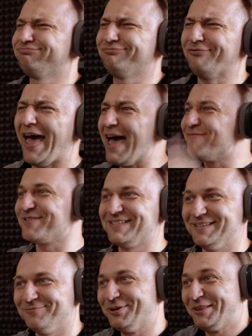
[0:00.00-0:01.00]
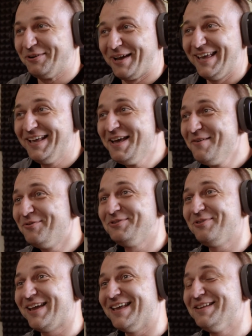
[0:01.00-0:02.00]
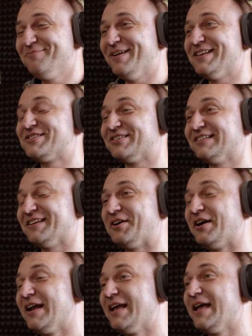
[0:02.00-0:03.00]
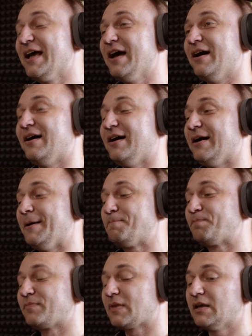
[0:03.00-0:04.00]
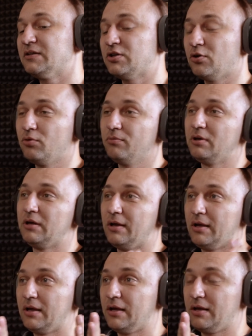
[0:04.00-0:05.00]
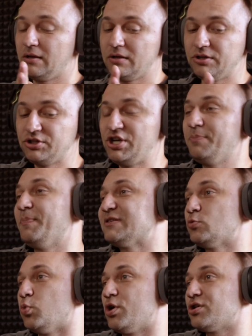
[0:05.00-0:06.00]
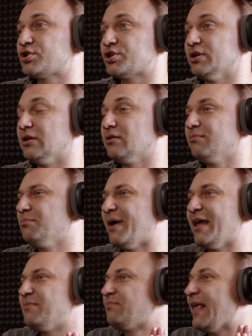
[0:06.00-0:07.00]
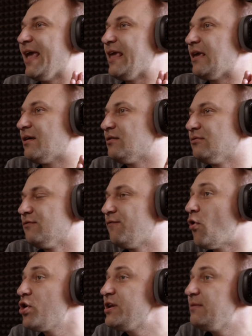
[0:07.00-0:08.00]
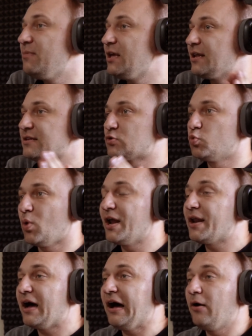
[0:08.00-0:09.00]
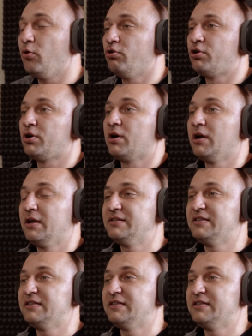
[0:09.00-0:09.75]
everything what you can imagine there. So cheapest version might take 40 minutes, 1 hour. The